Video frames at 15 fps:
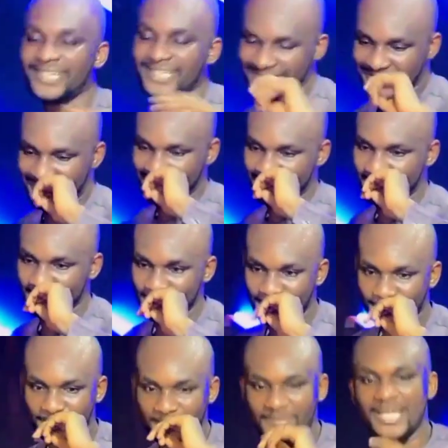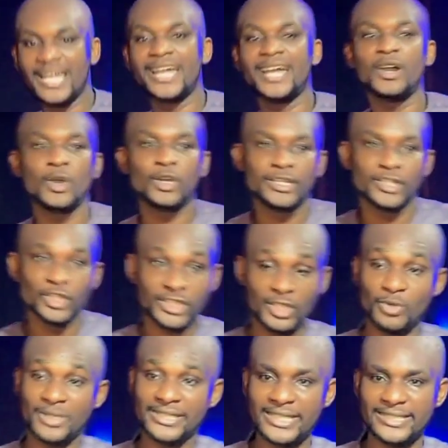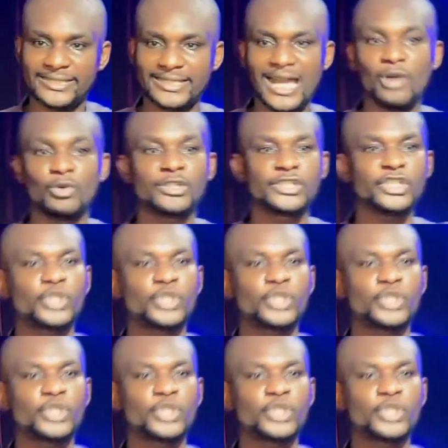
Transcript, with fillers: Listen. You see, with this, I will